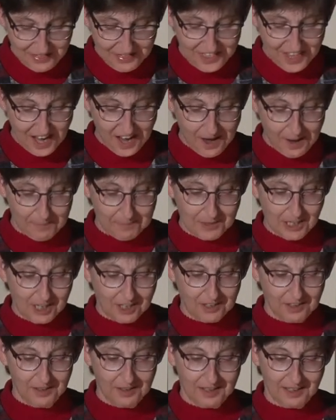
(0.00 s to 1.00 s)
the
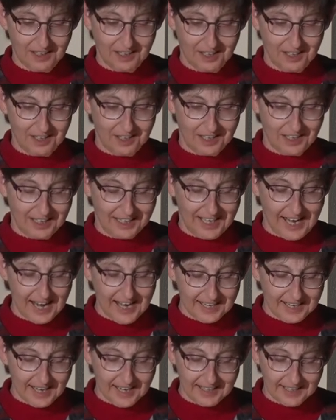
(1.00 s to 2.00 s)

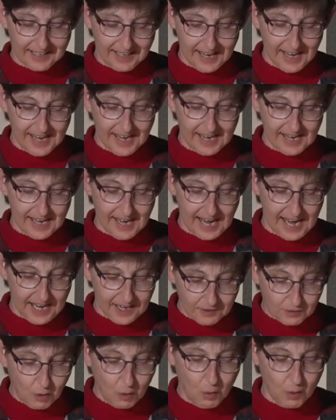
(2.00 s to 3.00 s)
KKK
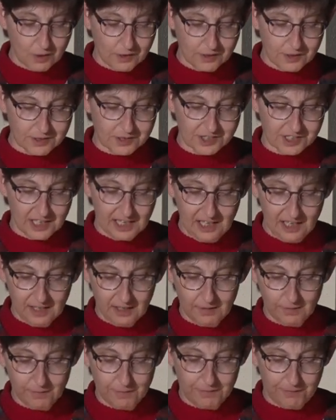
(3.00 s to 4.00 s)
headquarters
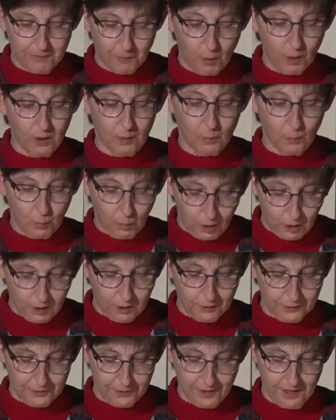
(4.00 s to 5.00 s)
in Fort
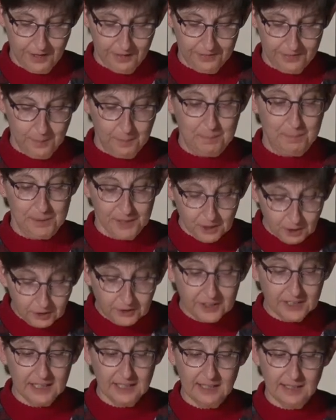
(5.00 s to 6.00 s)
Worth, the
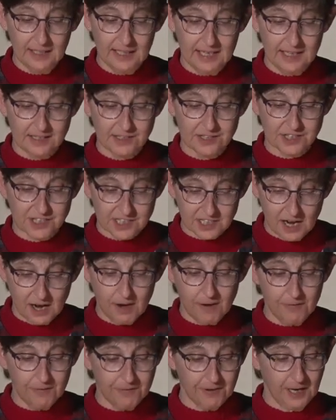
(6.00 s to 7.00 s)
building
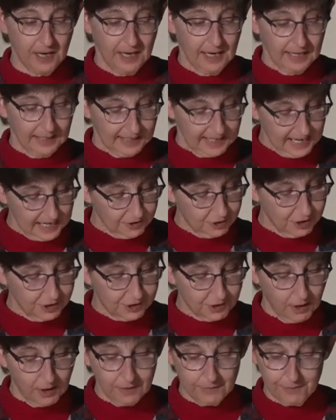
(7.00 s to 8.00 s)
itself catches
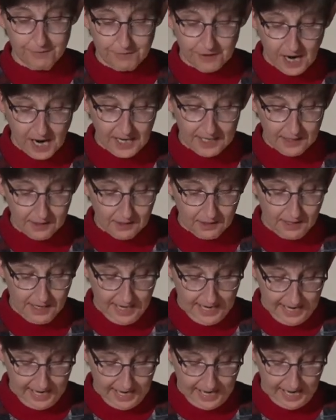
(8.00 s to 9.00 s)
on fire,
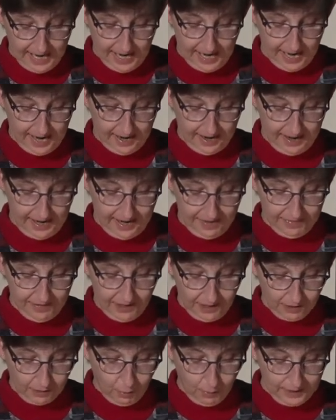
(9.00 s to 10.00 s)
uh, and
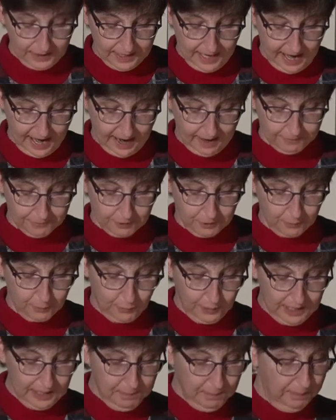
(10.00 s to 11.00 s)
they're going to have to
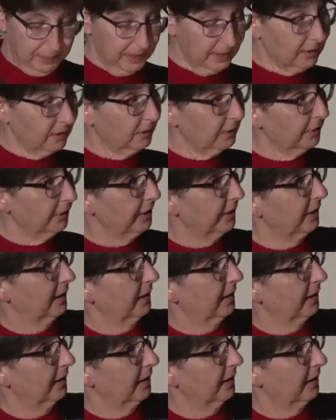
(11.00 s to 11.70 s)
rebuild